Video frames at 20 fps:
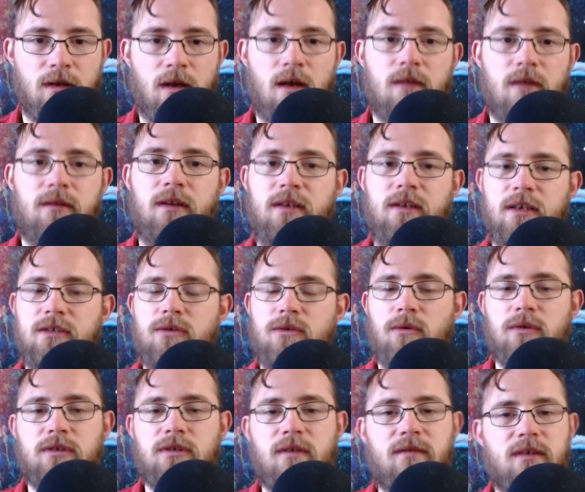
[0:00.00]
The
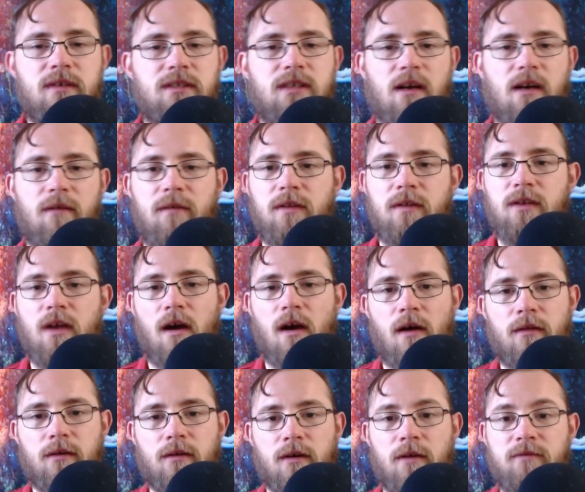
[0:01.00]
discourse of the self and the
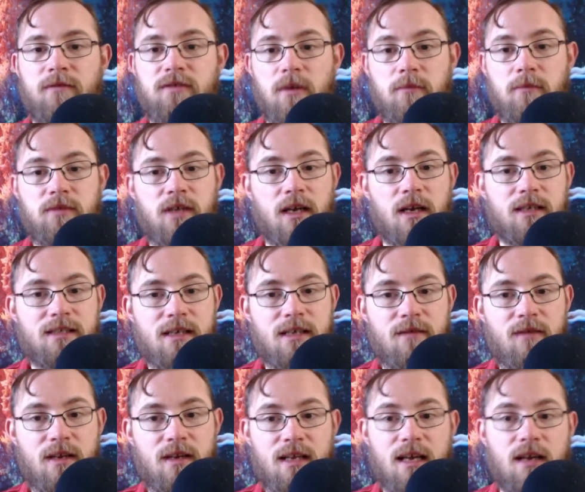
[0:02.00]
other, of
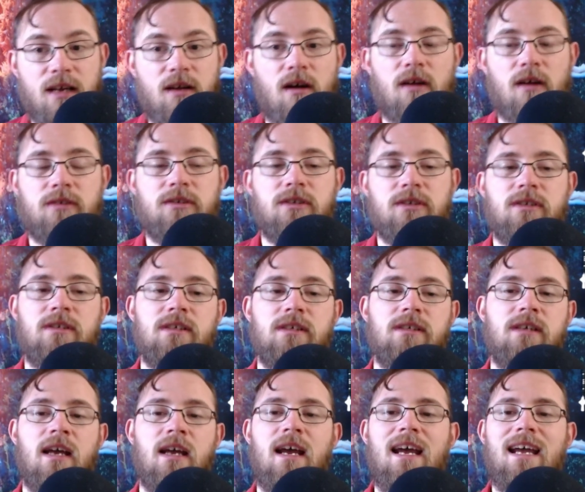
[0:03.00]
subjectivity and
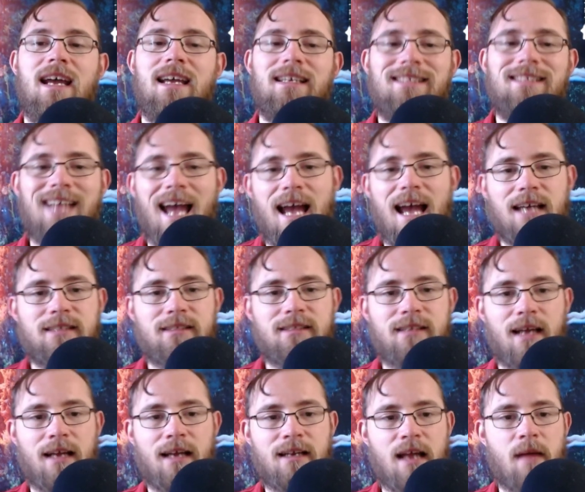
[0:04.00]
consciousness, is as
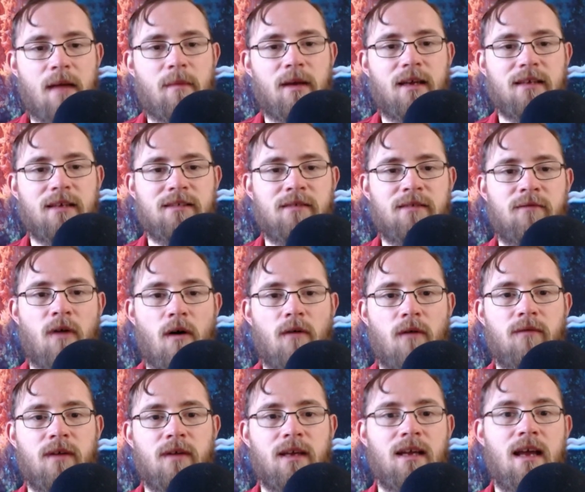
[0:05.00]
dynamic as
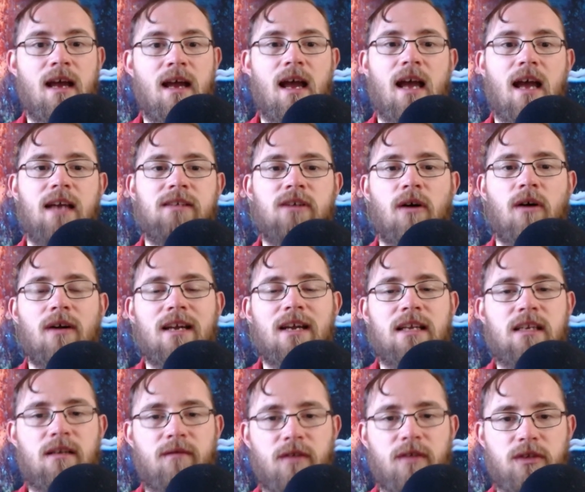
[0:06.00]
evolving as our
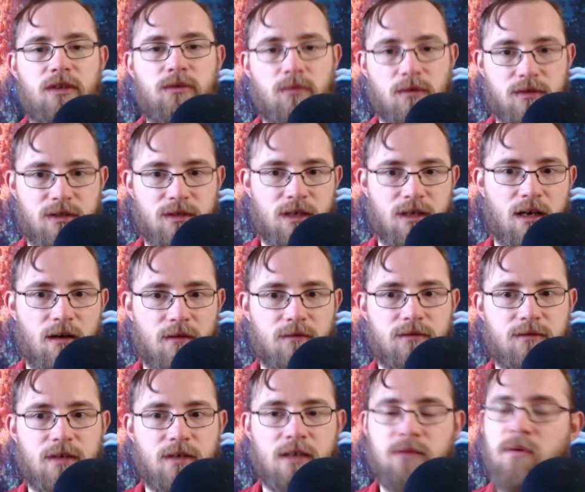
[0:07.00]
individual
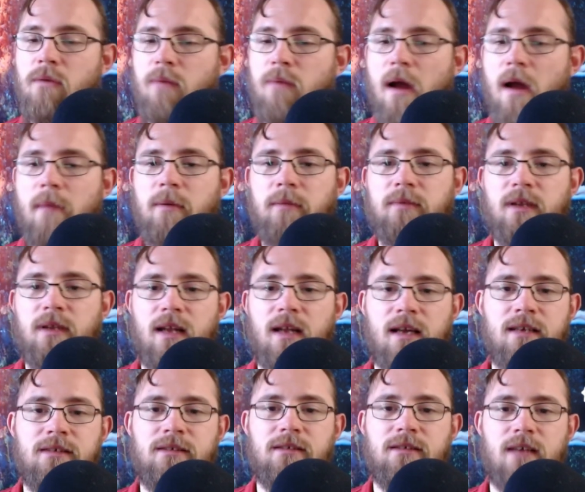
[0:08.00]
selves. As we wrap up
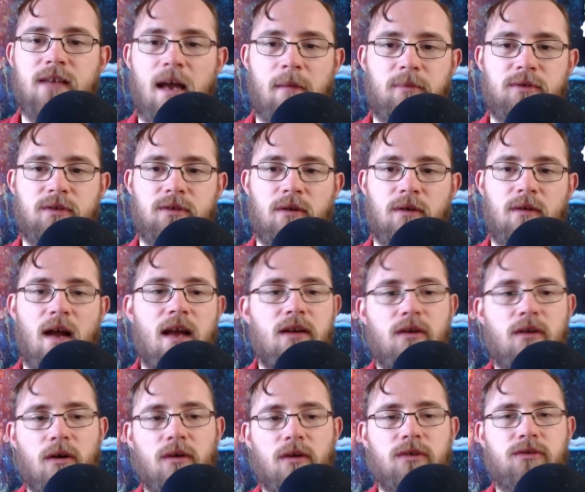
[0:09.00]
today's episode, I
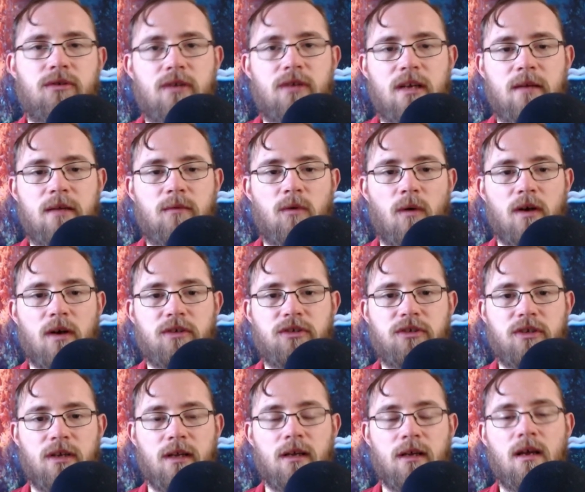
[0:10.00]
encourage you to keep
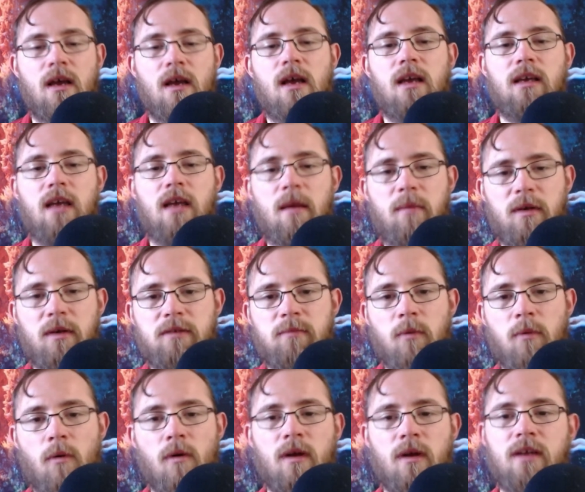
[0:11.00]
questioning, keep
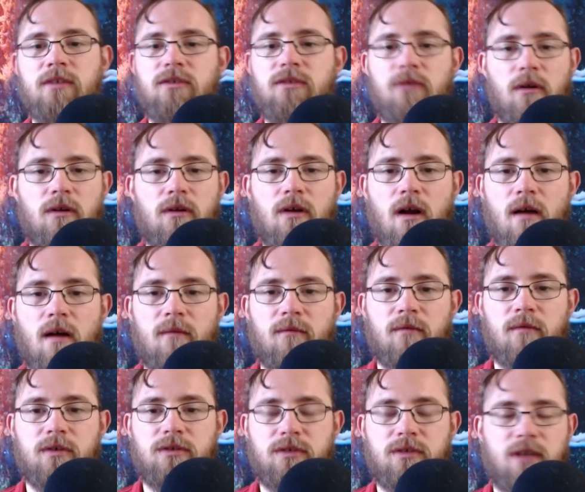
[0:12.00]
exploring, and start a
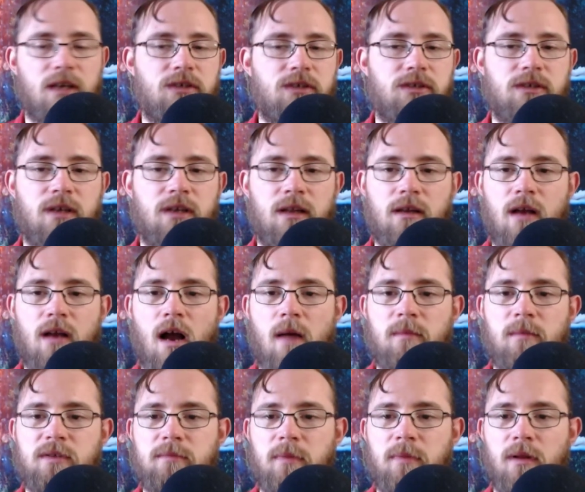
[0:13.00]
conversation in the
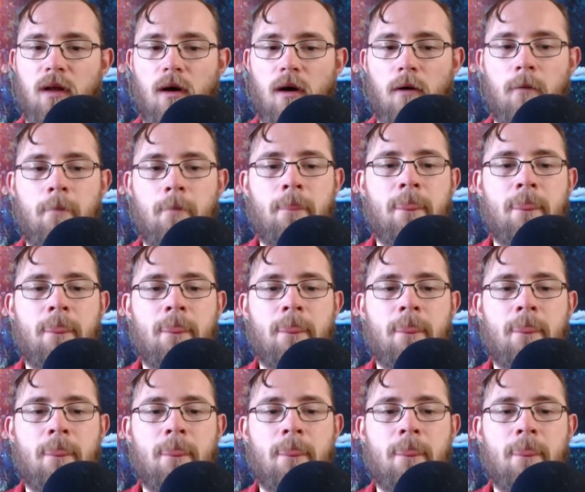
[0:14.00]
comments below.